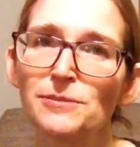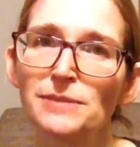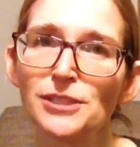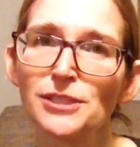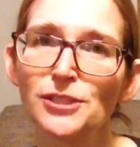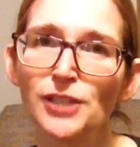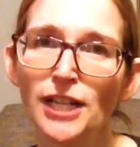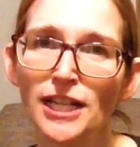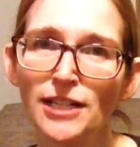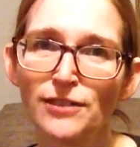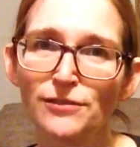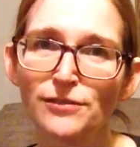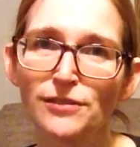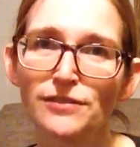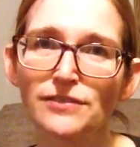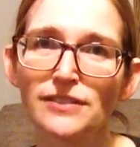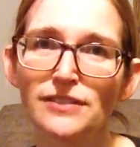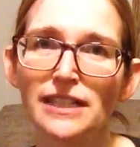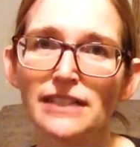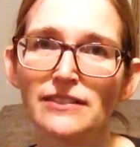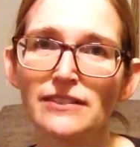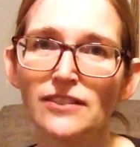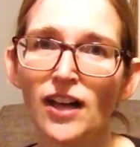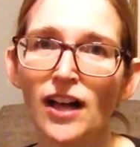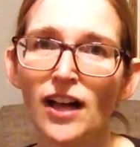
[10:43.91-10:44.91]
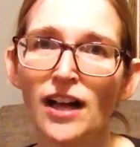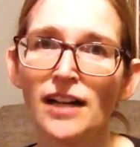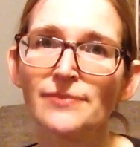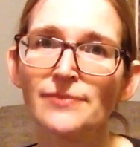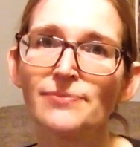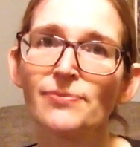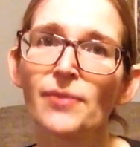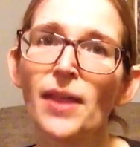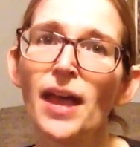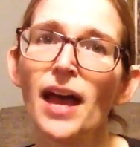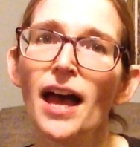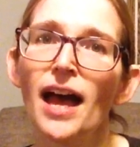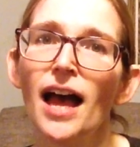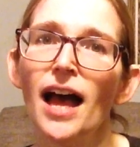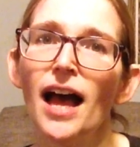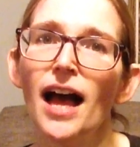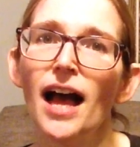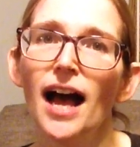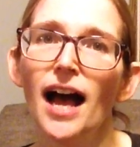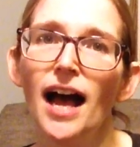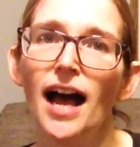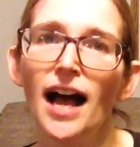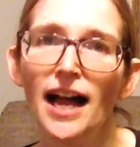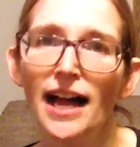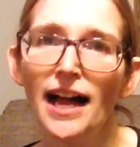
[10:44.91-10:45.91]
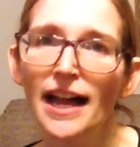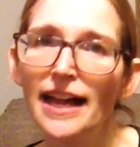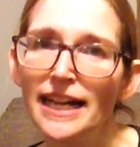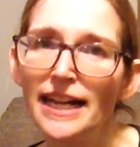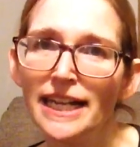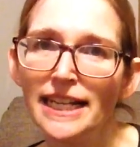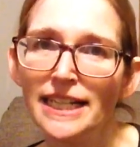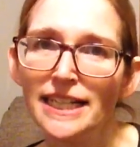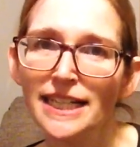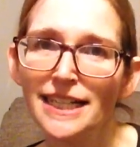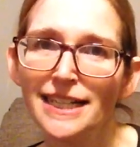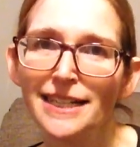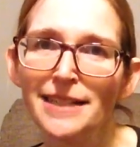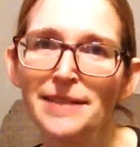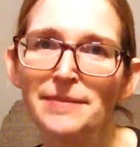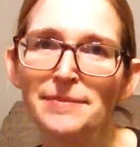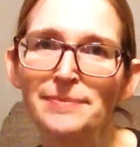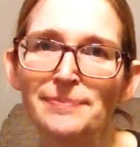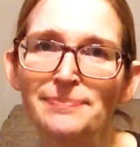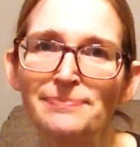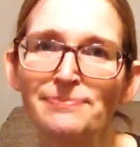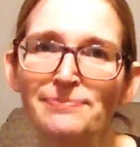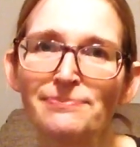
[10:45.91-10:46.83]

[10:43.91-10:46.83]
my channel for very long, I,